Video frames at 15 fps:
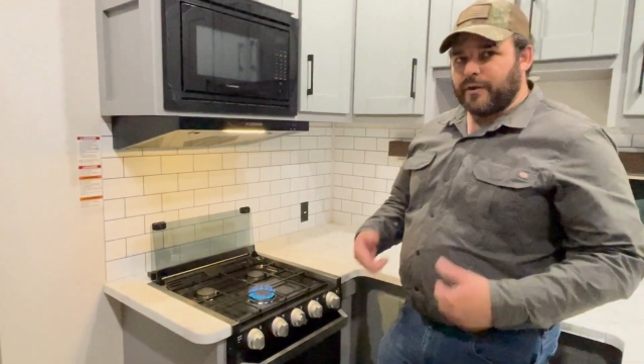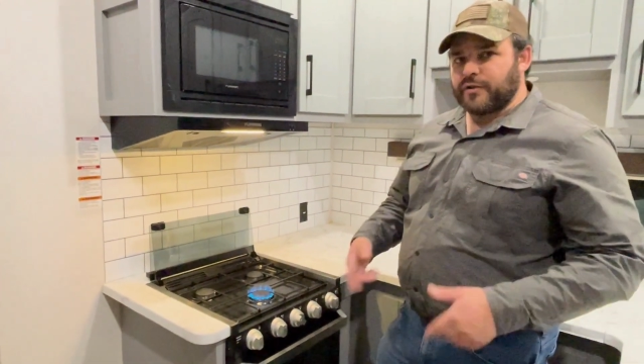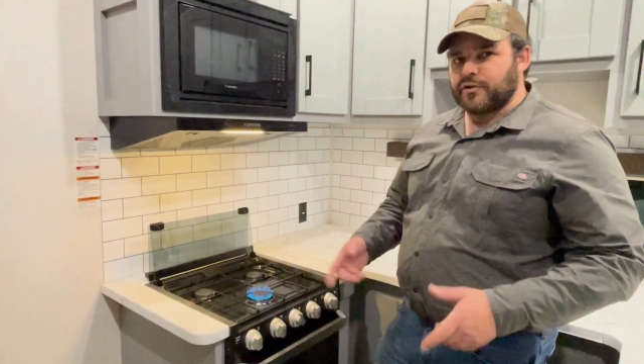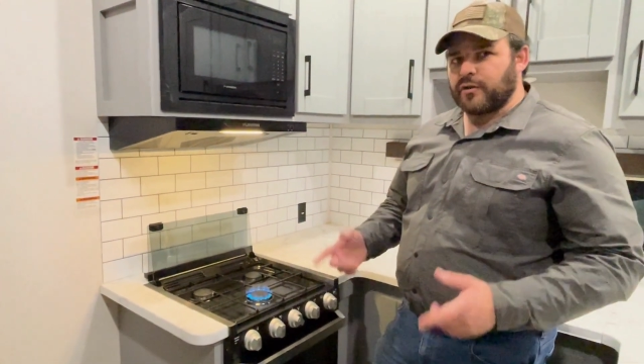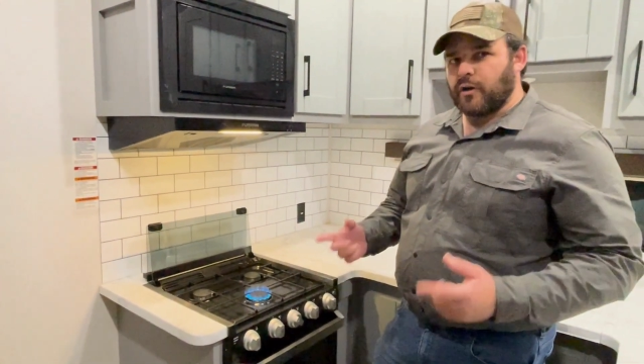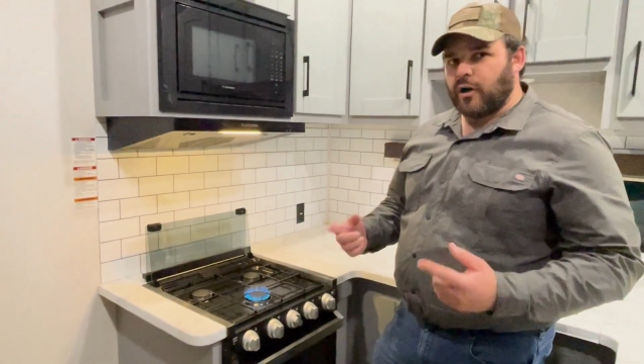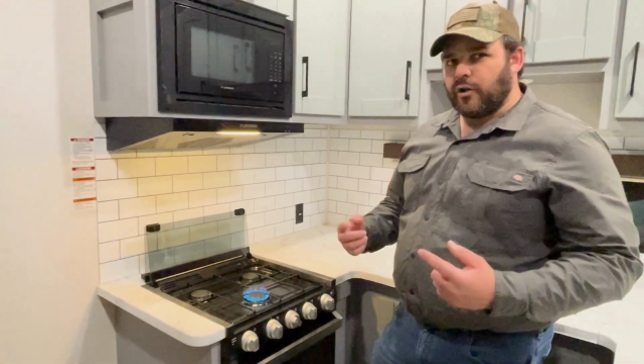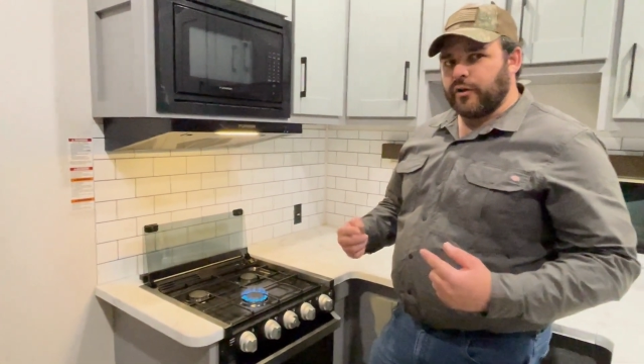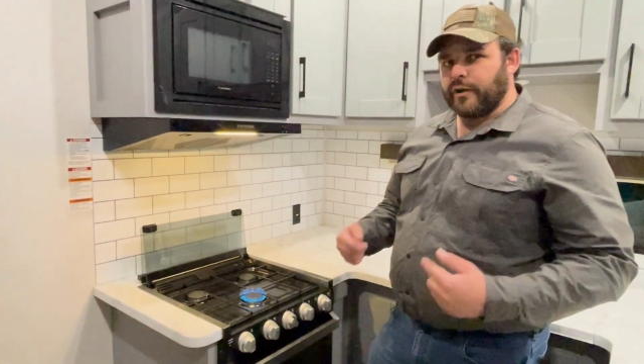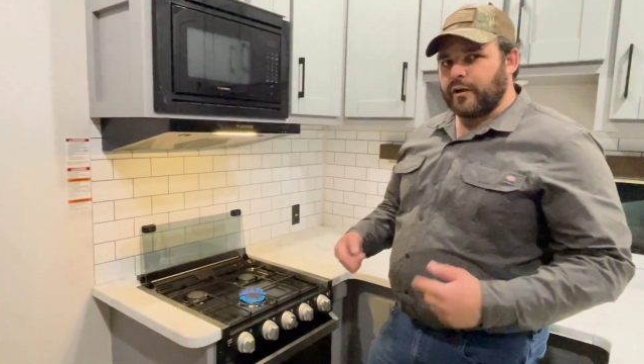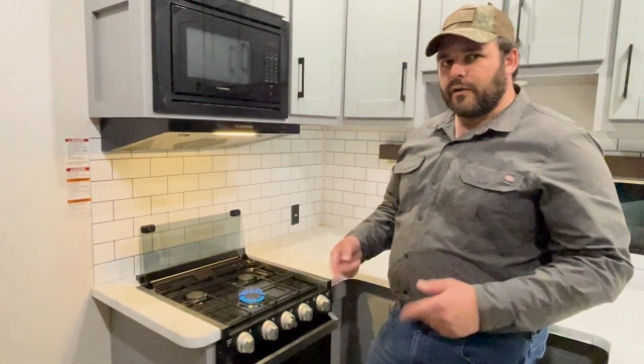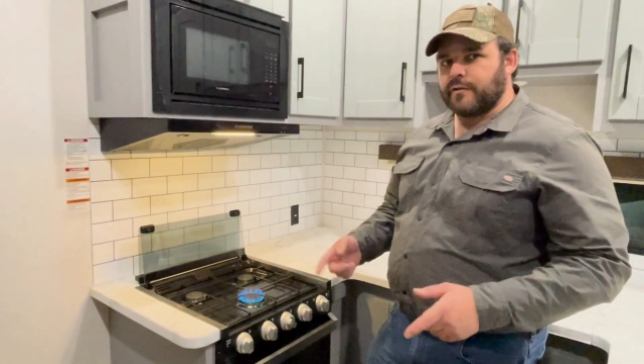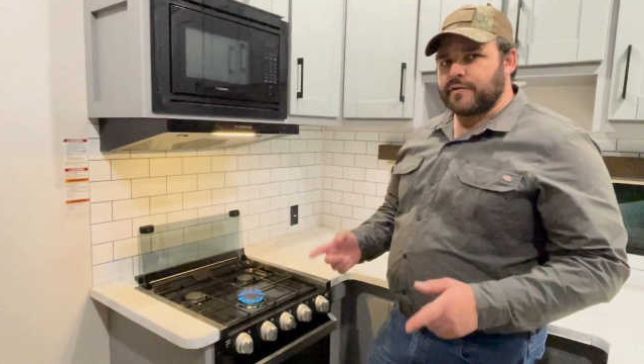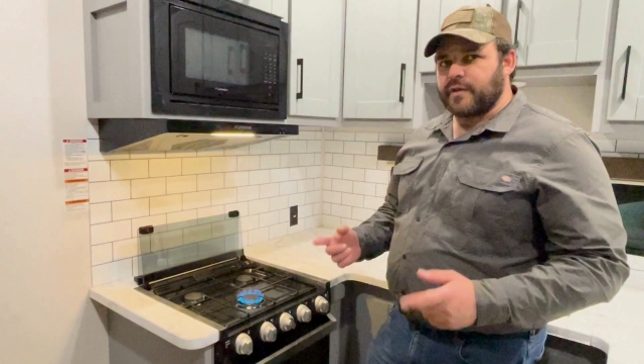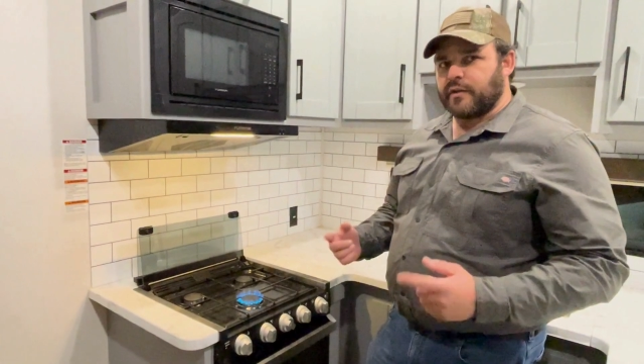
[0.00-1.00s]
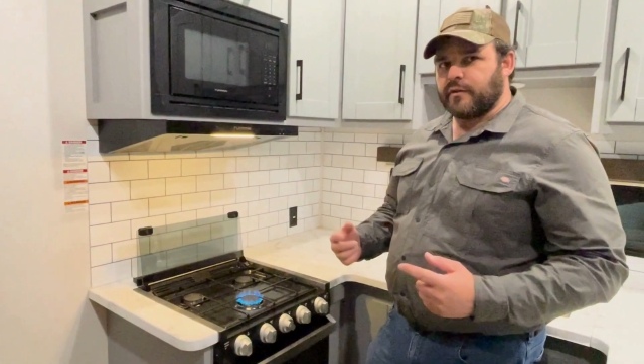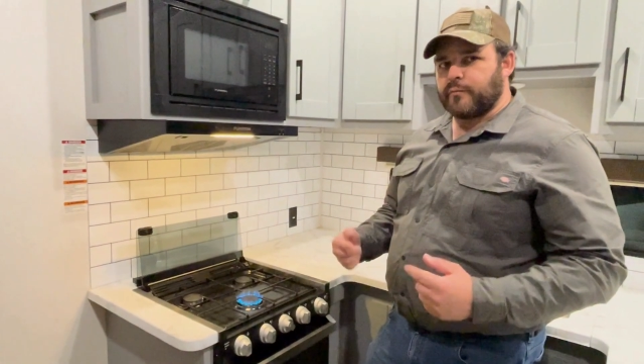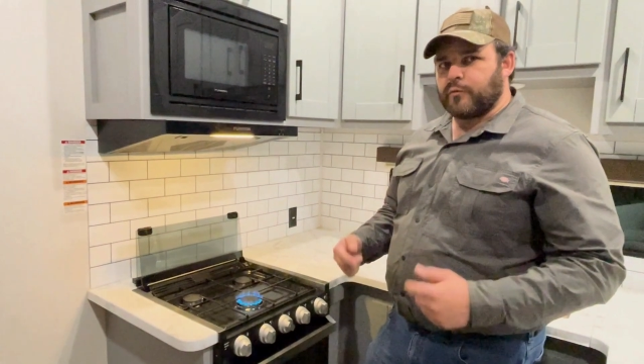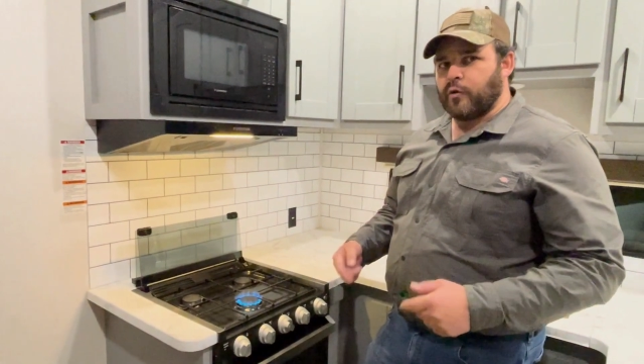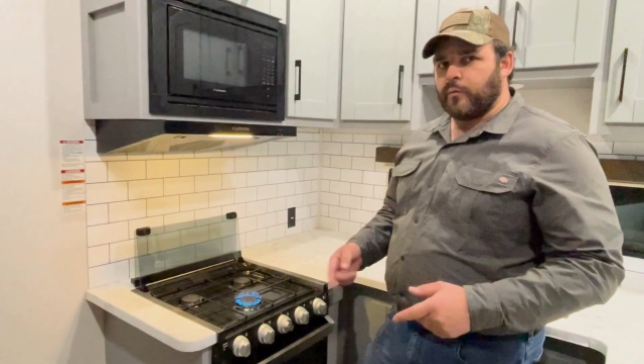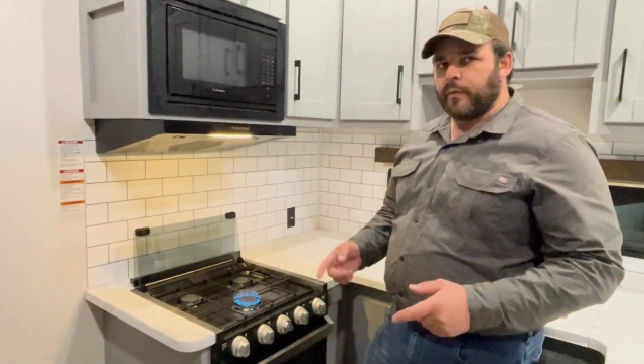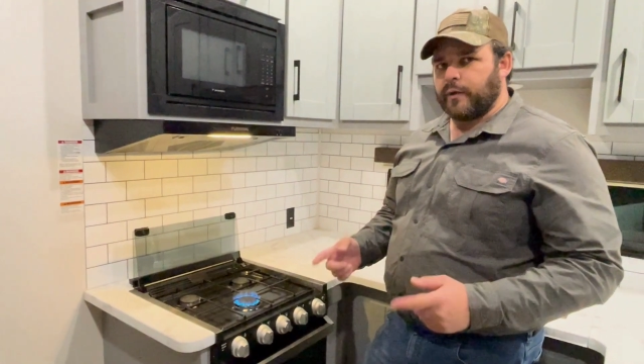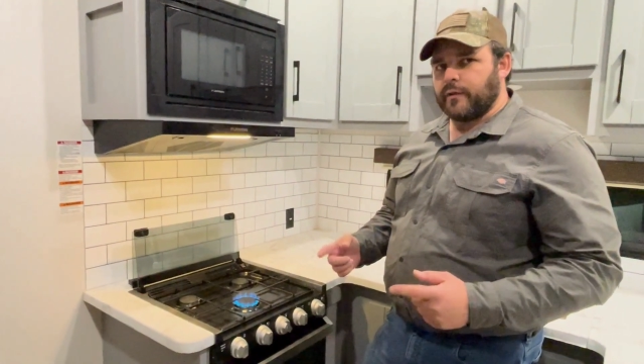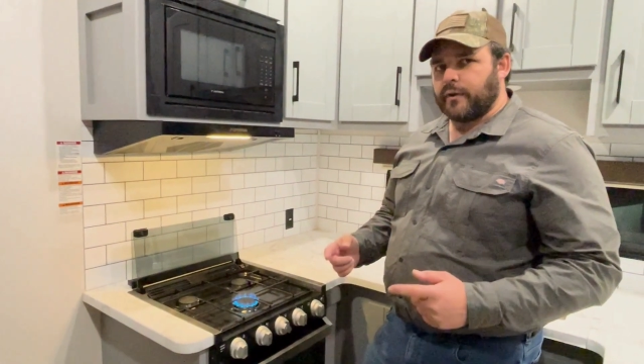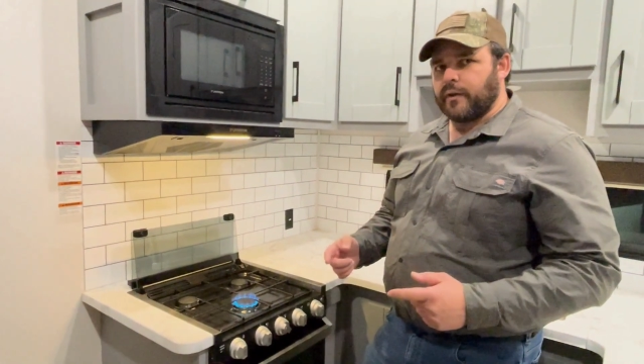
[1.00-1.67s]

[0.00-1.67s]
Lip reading: to make sure that all the air is out of the propane